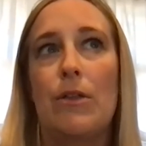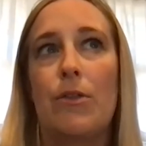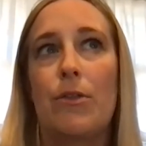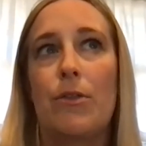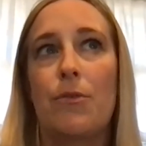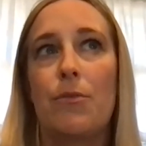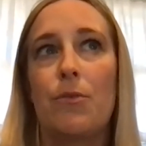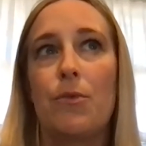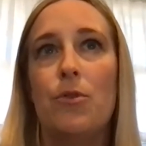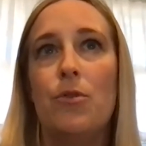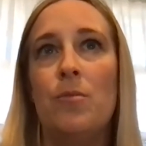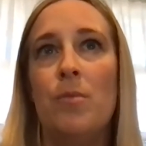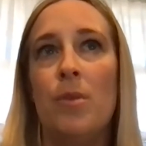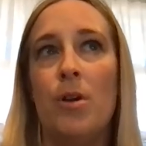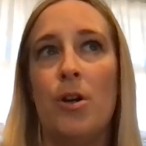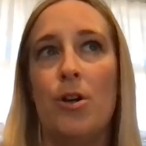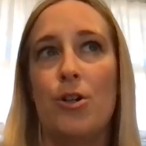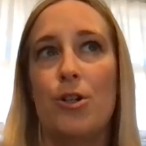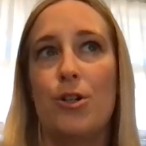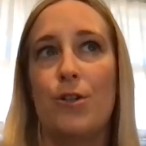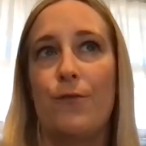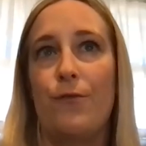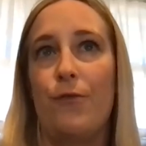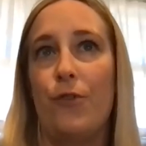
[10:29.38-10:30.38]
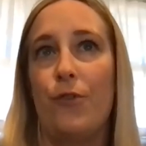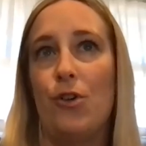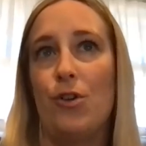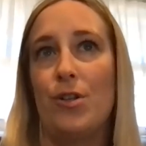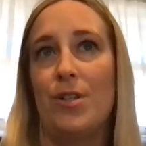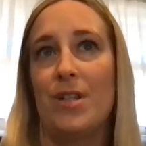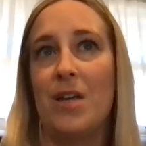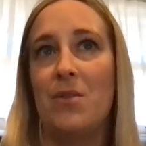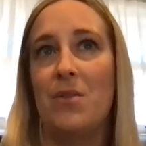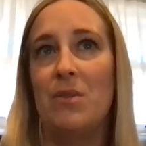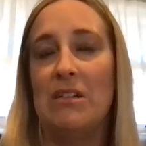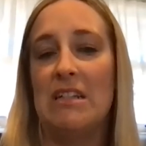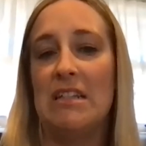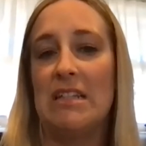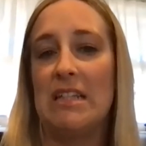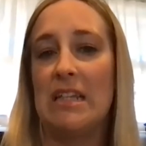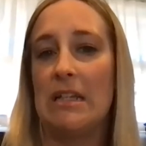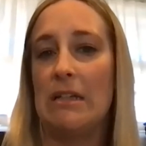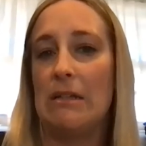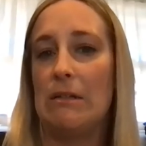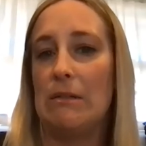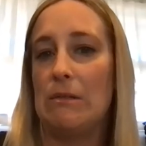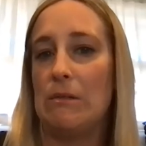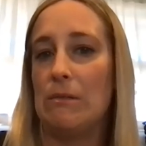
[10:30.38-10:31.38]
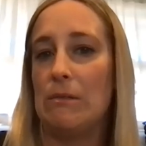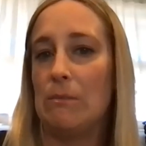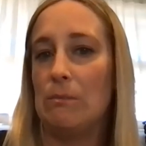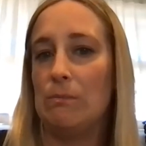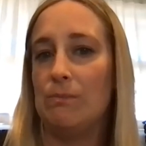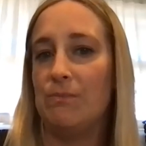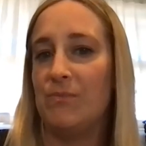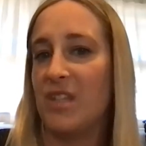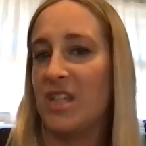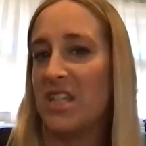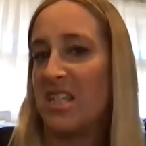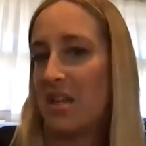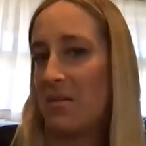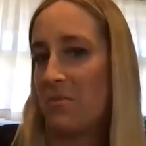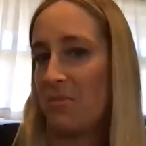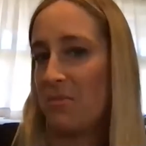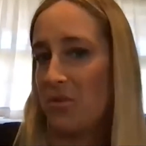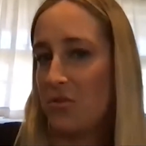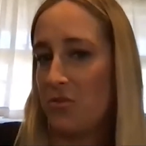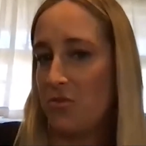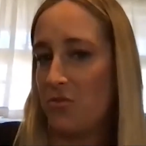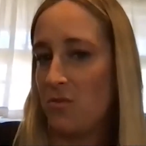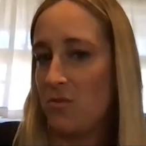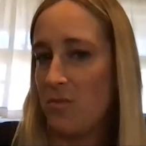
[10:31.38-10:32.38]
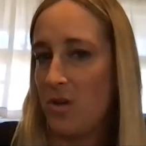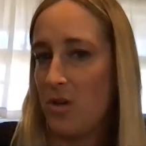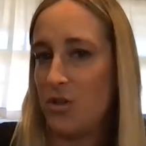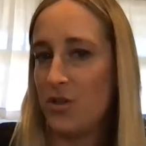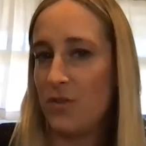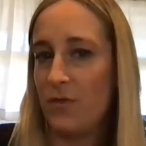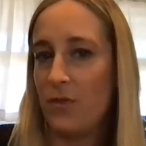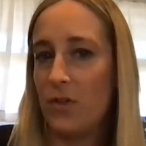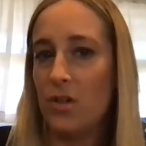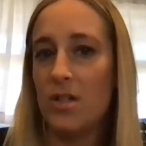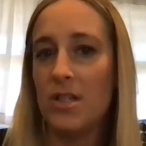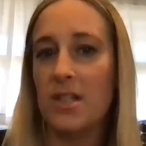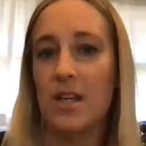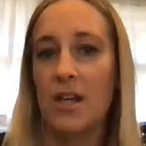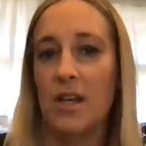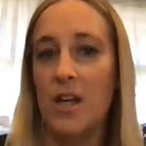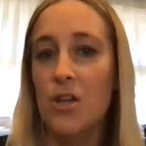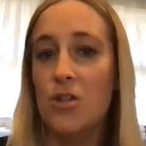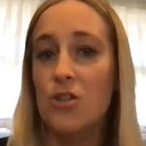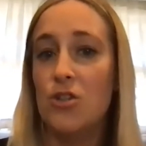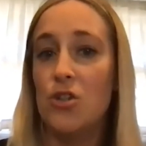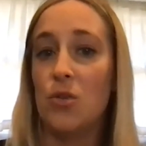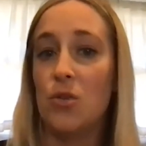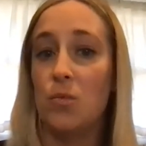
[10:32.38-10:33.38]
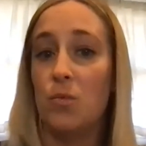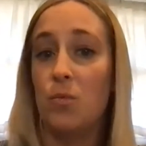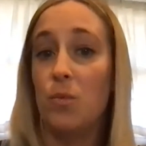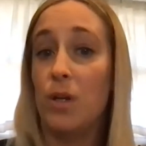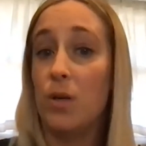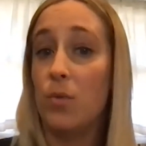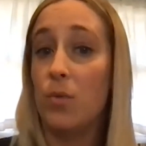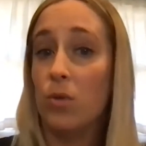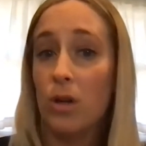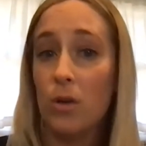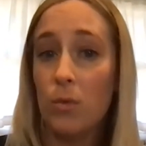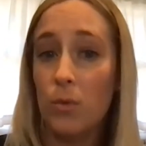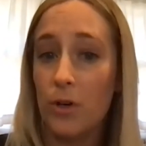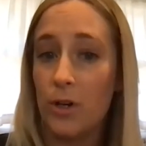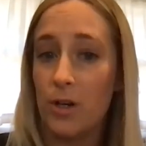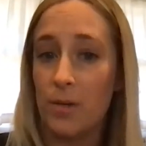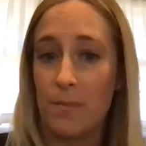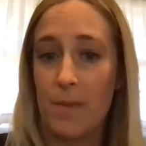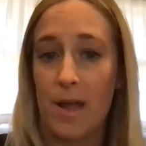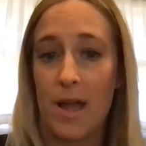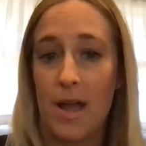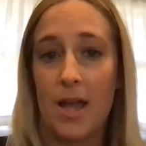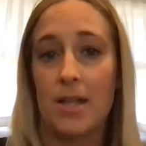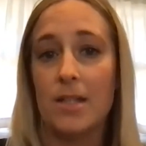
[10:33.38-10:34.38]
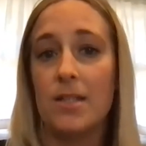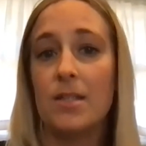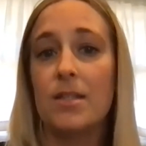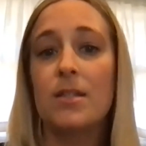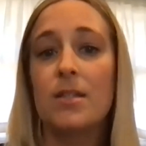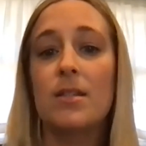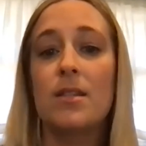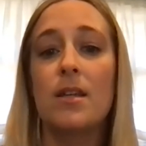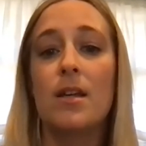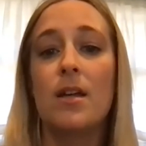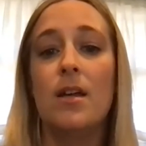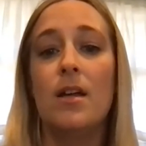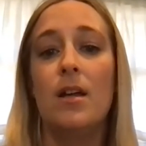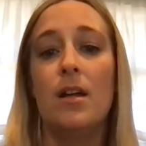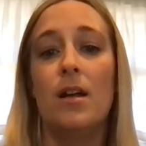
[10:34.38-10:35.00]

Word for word: through March 1st. I want to say December through March 1st. So we were all wearing masks.